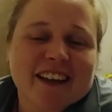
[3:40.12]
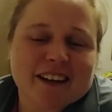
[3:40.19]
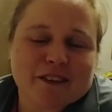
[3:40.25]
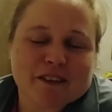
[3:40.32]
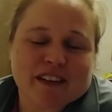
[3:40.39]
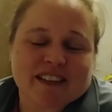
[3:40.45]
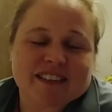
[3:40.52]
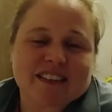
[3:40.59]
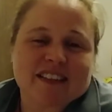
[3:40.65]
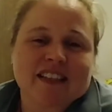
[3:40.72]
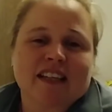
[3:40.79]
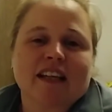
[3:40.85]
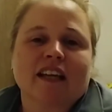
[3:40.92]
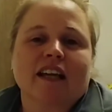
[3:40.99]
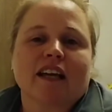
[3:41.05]
Anyways,
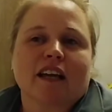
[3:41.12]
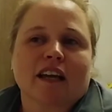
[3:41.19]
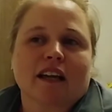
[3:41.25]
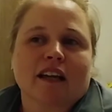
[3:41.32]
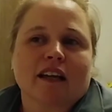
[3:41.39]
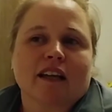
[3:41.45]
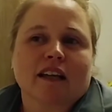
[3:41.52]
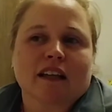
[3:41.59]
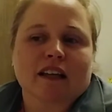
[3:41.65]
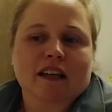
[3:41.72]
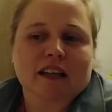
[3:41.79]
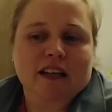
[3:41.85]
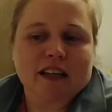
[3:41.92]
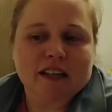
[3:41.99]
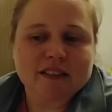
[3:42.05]

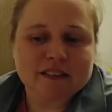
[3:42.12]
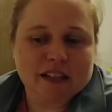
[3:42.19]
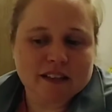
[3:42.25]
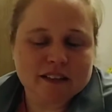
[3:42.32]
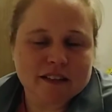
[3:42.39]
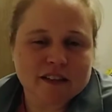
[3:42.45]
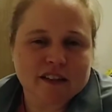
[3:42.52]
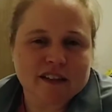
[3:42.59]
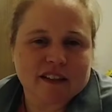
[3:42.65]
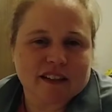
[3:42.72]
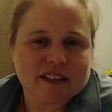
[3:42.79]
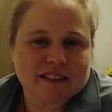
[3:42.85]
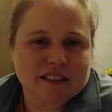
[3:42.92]
it does hurt.